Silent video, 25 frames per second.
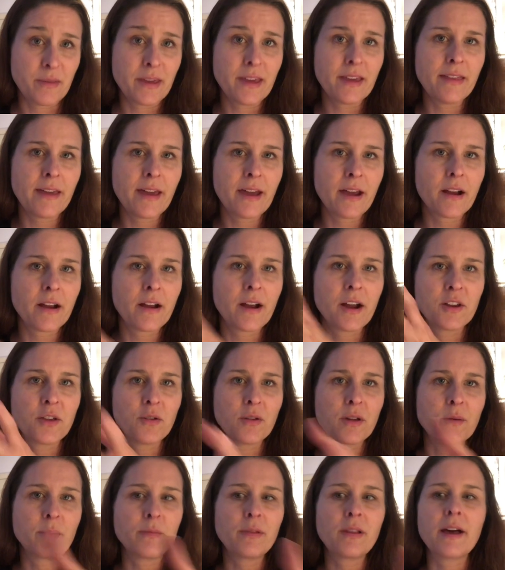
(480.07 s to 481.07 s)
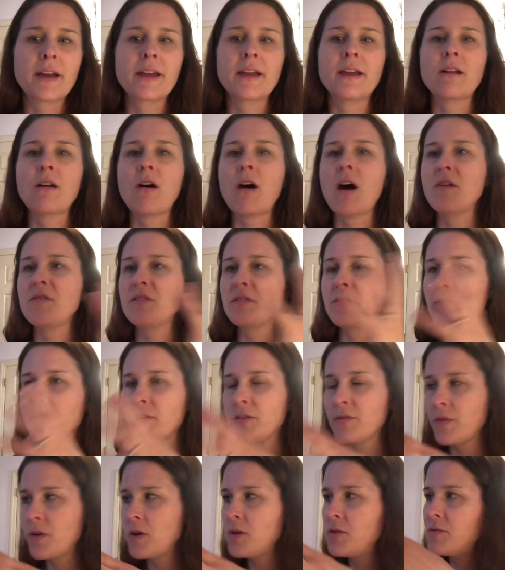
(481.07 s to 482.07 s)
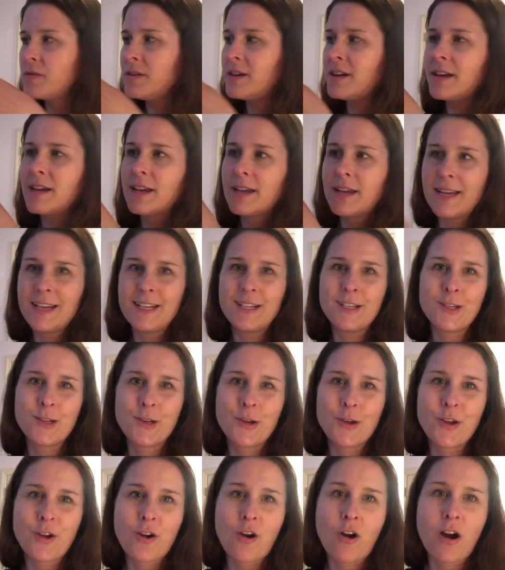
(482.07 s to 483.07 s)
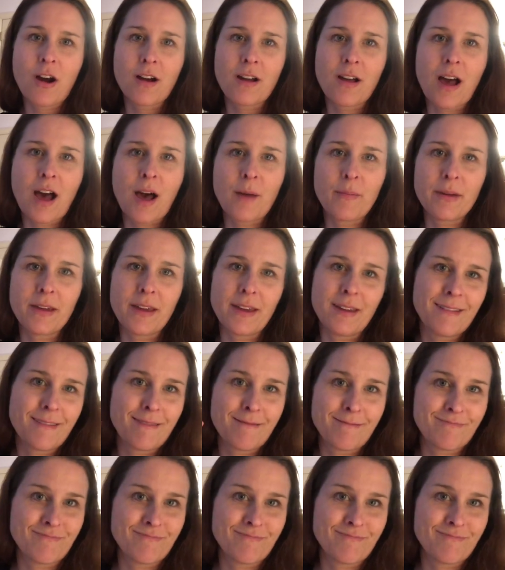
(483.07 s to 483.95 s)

be there, and you can plug it off of your phone into your hard copy.